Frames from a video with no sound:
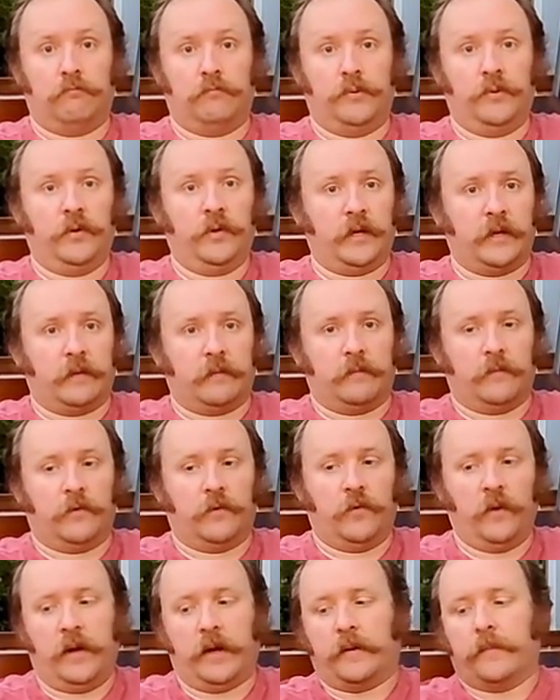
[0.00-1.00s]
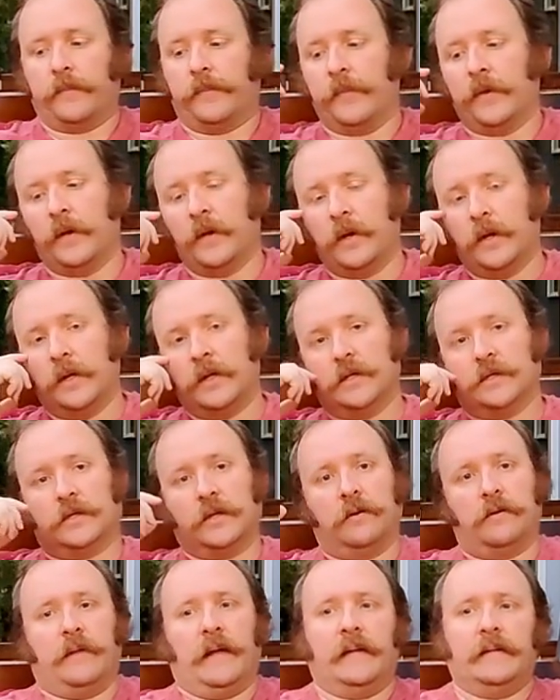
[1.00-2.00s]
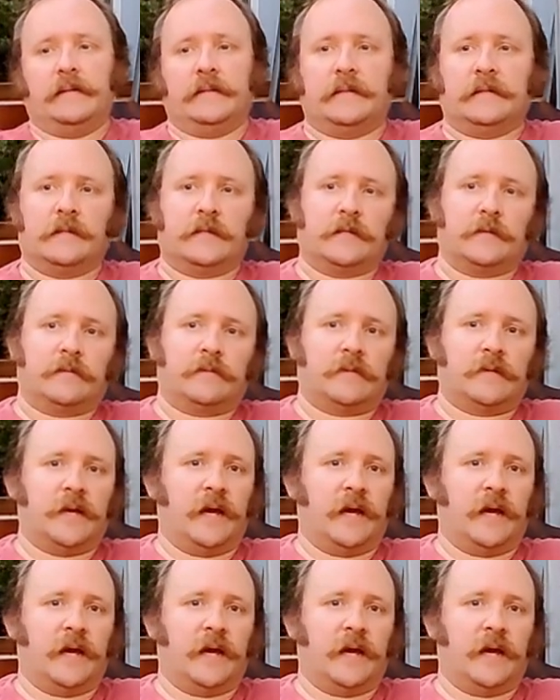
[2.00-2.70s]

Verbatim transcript: Brilliant. Great. So that's